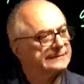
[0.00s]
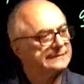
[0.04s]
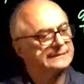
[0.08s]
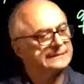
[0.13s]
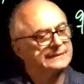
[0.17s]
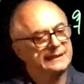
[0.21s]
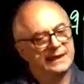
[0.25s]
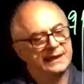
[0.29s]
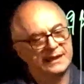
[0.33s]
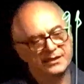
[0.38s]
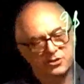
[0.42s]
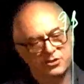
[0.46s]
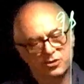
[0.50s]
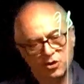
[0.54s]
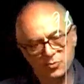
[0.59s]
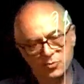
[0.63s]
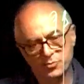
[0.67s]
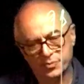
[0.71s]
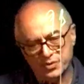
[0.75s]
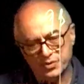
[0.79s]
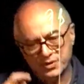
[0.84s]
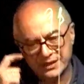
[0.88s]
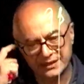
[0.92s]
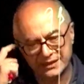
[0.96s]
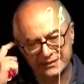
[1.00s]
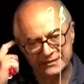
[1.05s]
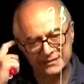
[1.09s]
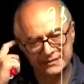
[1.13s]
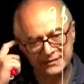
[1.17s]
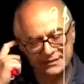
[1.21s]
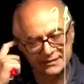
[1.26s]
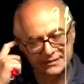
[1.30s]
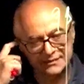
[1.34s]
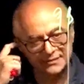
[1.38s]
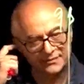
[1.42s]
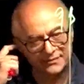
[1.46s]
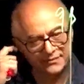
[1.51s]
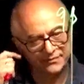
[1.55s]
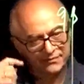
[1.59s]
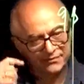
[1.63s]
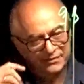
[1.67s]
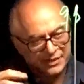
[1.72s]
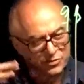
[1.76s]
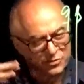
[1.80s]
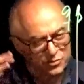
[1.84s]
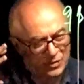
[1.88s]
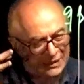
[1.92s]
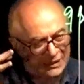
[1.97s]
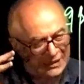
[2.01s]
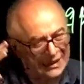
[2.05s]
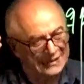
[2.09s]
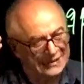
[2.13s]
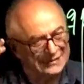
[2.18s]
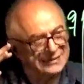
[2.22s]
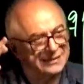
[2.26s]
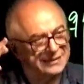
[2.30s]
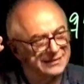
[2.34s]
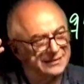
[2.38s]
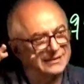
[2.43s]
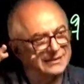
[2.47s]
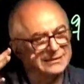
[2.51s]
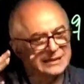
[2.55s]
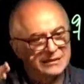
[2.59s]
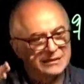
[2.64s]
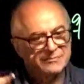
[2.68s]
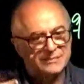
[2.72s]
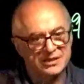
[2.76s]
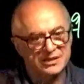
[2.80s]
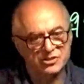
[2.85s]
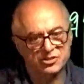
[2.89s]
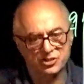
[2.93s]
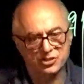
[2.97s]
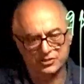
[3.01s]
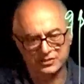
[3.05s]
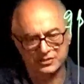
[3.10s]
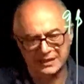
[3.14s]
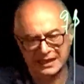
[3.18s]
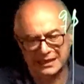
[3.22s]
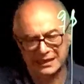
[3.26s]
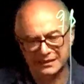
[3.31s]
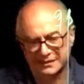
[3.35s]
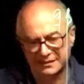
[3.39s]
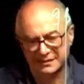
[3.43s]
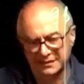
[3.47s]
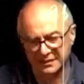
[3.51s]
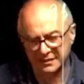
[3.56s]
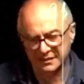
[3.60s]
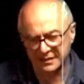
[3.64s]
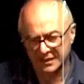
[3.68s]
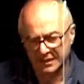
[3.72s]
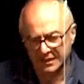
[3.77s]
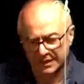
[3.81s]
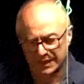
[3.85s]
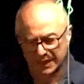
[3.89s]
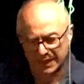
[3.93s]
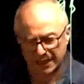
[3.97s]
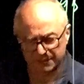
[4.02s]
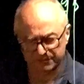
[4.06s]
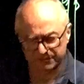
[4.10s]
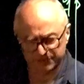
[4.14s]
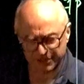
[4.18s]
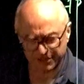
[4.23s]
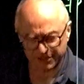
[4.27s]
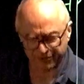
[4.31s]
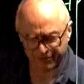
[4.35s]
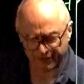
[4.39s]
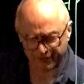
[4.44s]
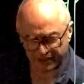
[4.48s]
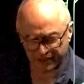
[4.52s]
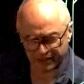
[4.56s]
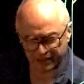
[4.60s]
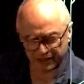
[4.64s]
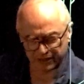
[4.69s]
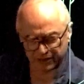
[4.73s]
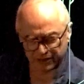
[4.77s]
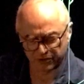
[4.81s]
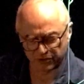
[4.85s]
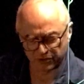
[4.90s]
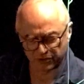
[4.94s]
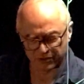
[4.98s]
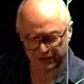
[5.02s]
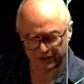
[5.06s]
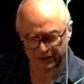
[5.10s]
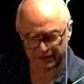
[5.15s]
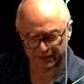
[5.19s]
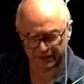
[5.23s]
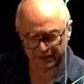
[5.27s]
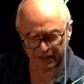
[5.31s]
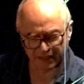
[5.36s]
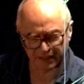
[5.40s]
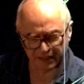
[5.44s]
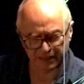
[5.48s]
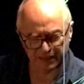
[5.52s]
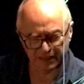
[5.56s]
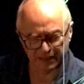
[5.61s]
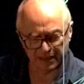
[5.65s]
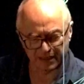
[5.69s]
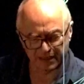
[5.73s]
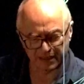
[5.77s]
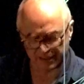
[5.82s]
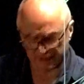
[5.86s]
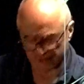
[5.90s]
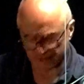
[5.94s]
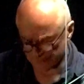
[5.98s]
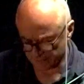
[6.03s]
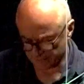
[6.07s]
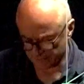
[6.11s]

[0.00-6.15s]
I hope you can visualize the 3-dimensionality. I'm referring to this line here,